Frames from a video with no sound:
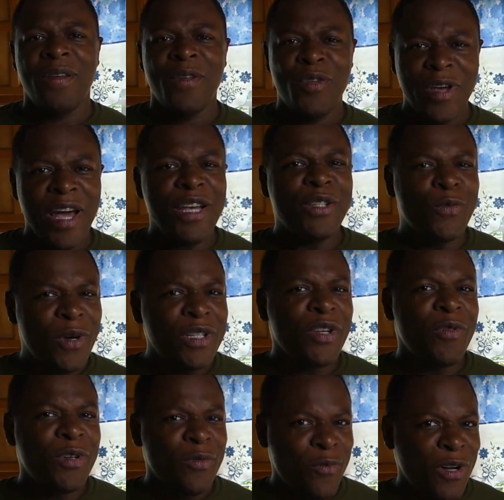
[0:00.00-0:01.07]
You guys
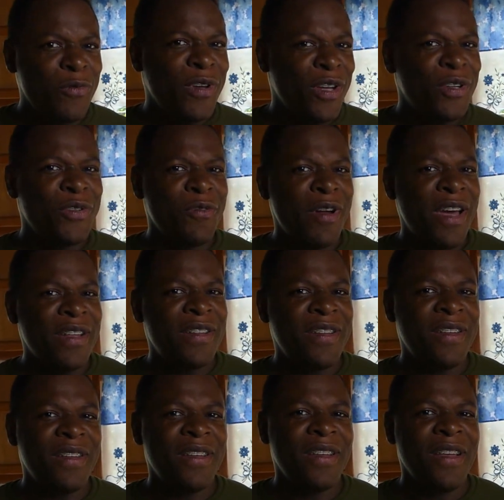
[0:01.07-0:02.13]
wondering what we're gonna do, right?
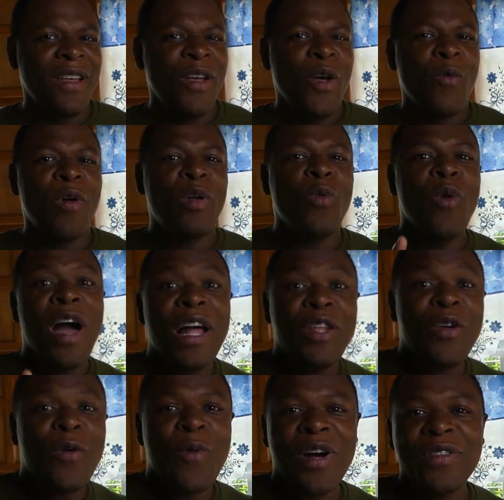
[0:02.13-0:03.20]
Well, while
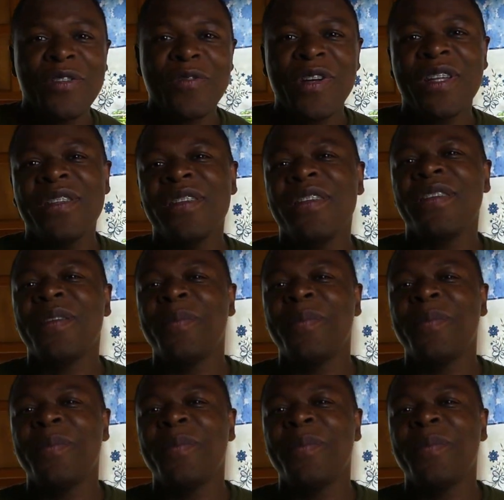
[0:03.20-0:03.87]
you're wondering,